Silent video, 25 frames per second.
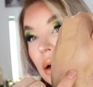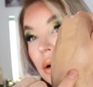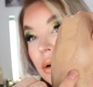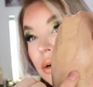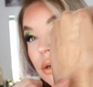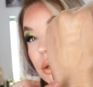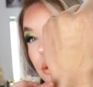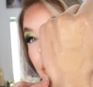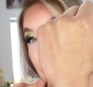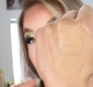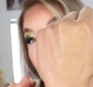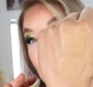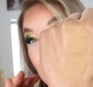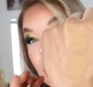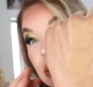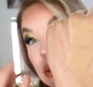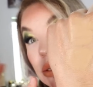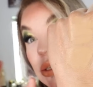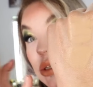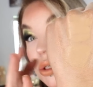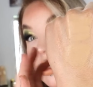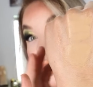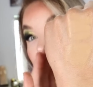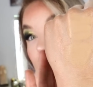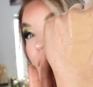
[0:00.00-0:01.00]
undertone kind of
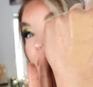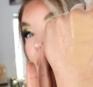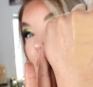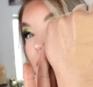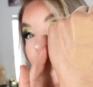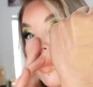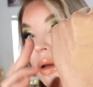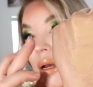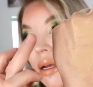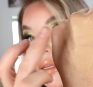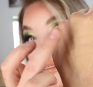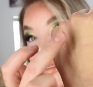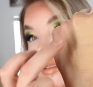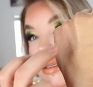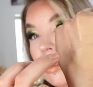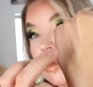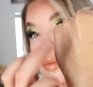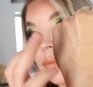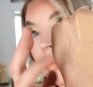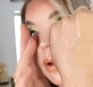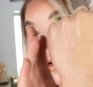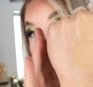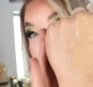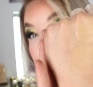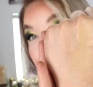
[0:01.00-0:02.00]
suits me the best
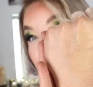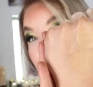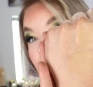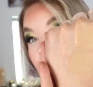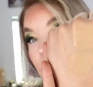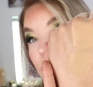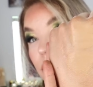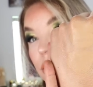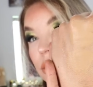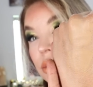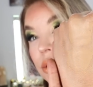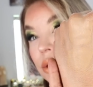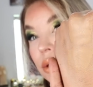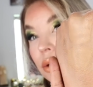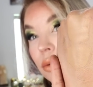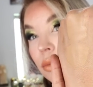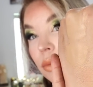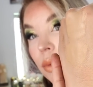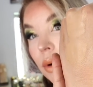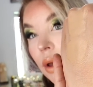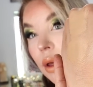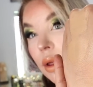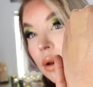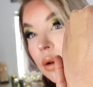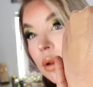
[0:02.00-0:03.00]
compared to those two,
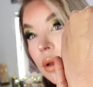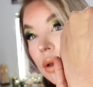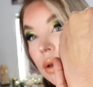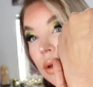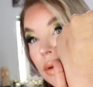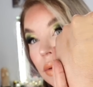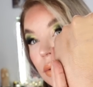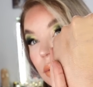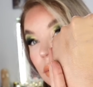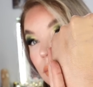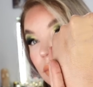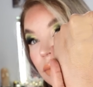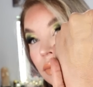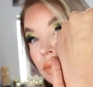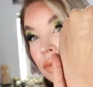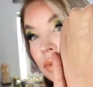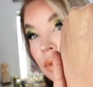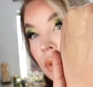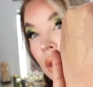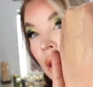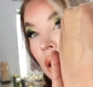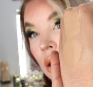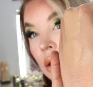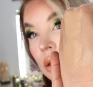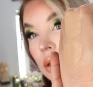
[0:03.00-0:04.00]
but
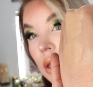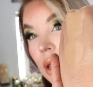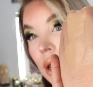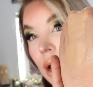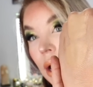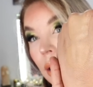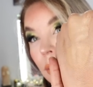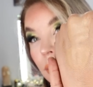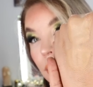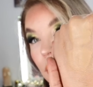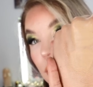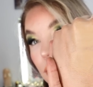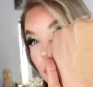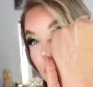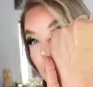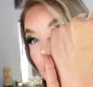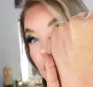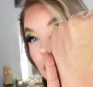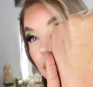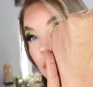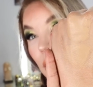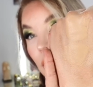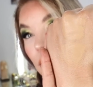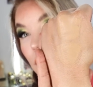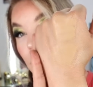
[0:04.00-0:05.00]
yeah, I'm going to play
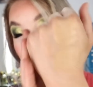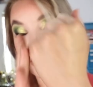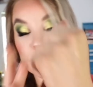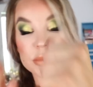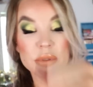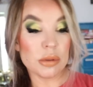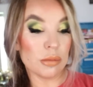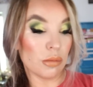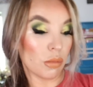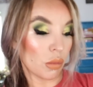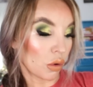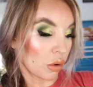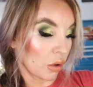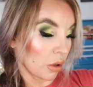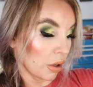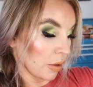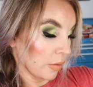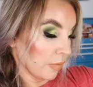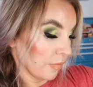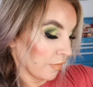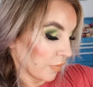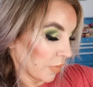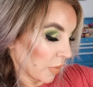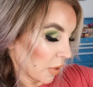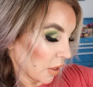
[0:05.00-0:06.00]
around with them some
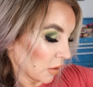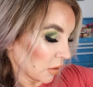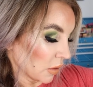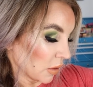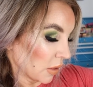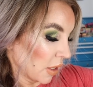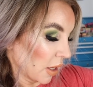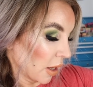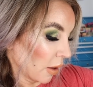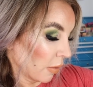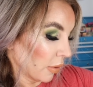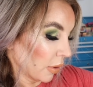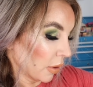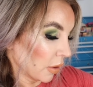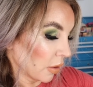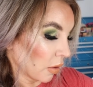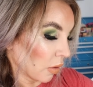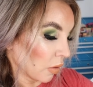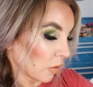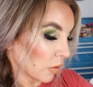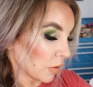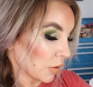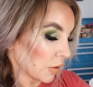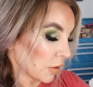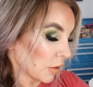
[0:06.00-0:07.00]
more and see how it
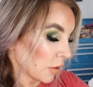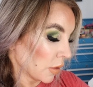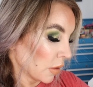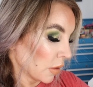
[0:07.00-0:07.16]
goes.